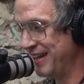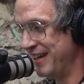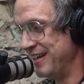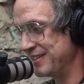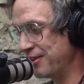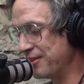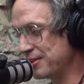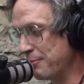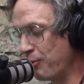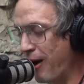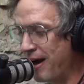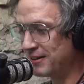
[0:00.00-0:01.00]
So there's a
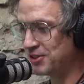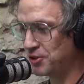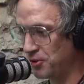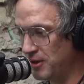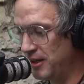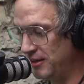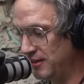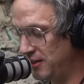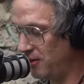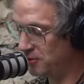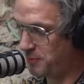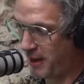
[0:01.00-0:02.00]
Bronx treat.
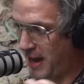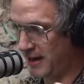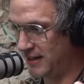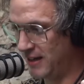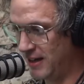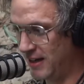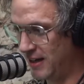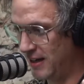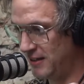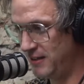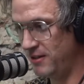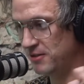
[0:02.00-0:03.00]
Goes back
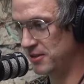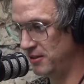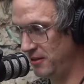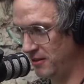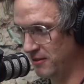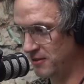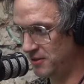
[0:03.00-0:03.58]
years and years.